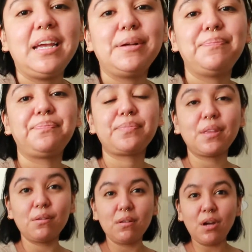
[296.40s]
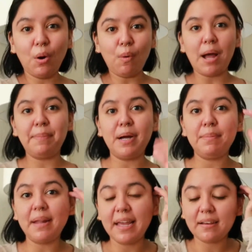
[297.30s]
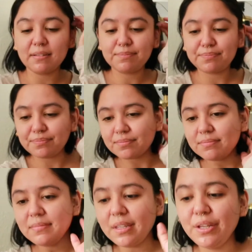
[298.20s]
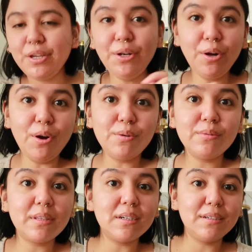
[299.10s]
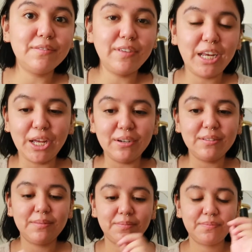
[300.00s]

like wrap up like, you know, the video.